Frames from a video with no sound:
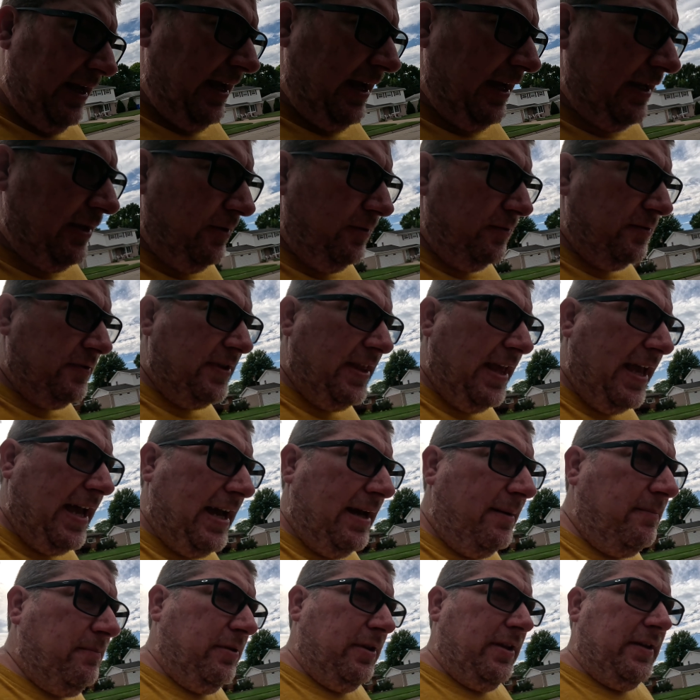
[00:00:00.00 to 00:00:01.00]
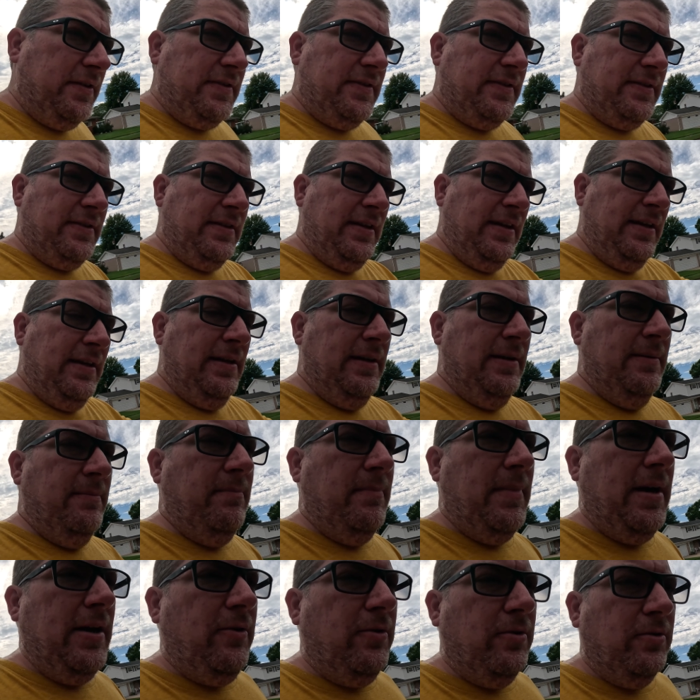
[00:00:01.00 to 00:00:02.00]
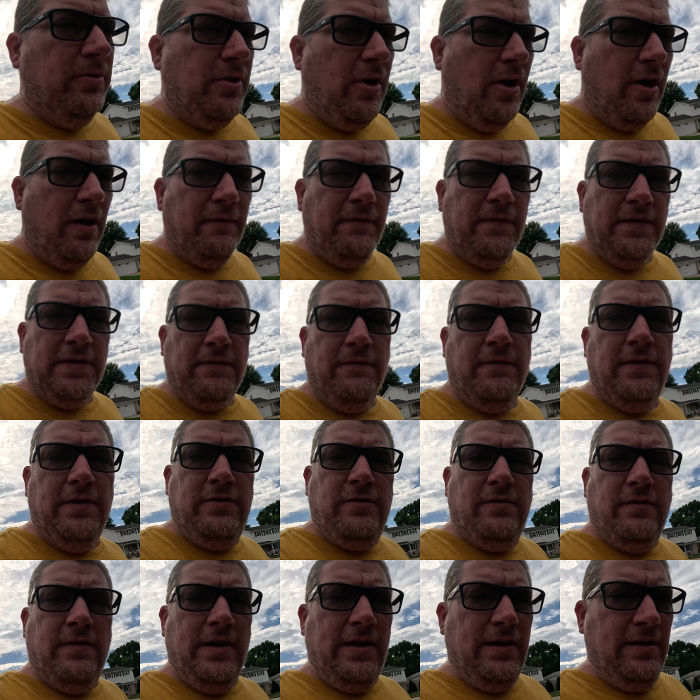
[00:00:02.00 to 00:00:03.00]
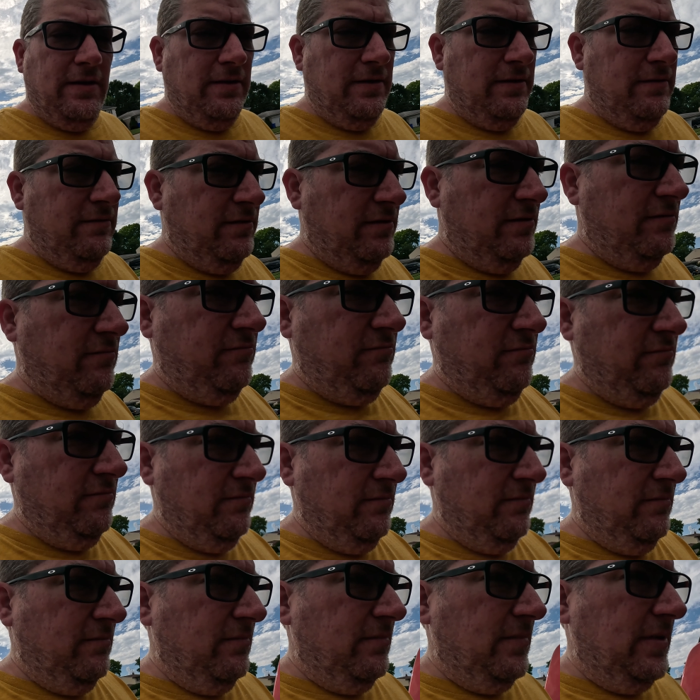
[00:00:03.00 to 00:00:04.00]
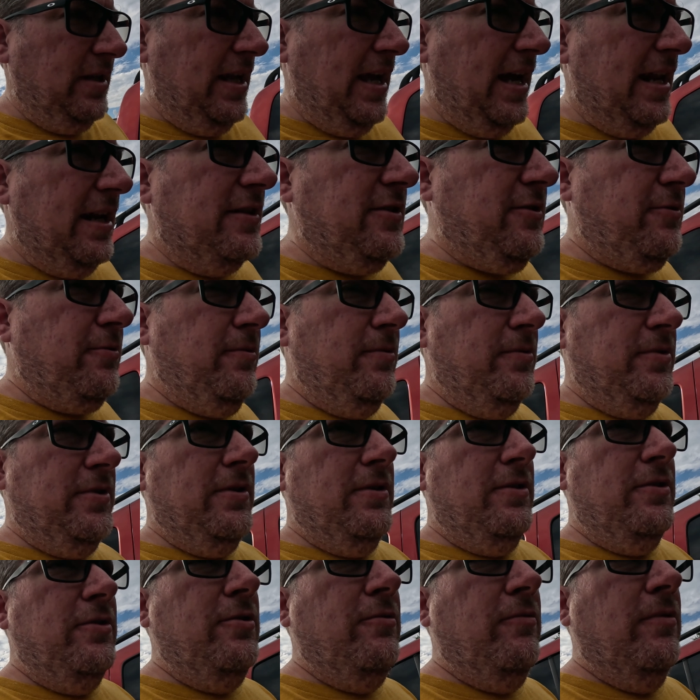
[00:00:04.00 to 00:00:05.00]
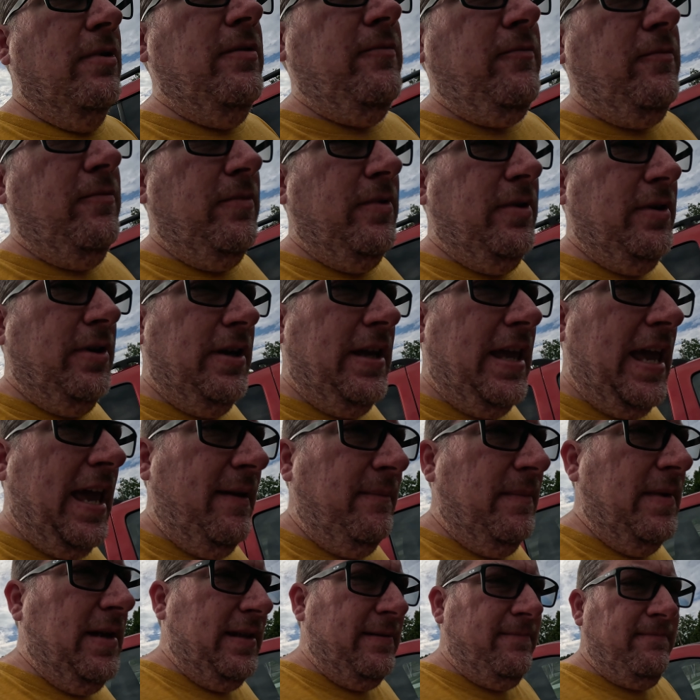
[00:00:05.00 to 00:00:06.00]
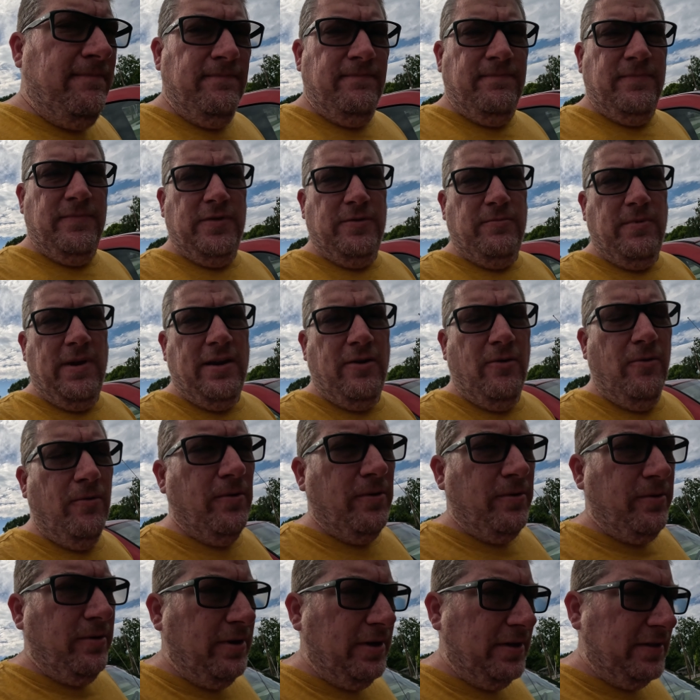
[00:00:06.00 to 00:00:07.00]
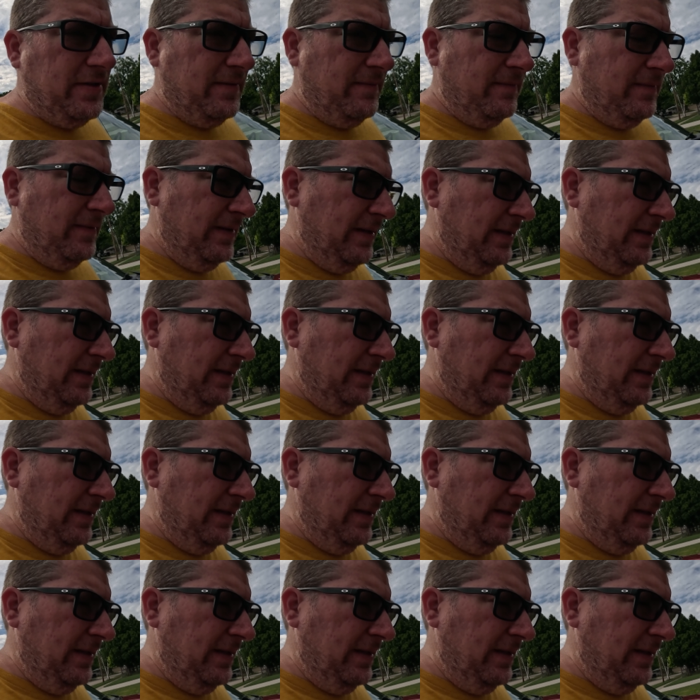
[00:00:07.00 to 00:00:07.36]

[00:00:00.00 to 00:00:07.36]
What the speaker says: I used that plus my old office refrigerator and got us through until the new one came in, so we had to order it.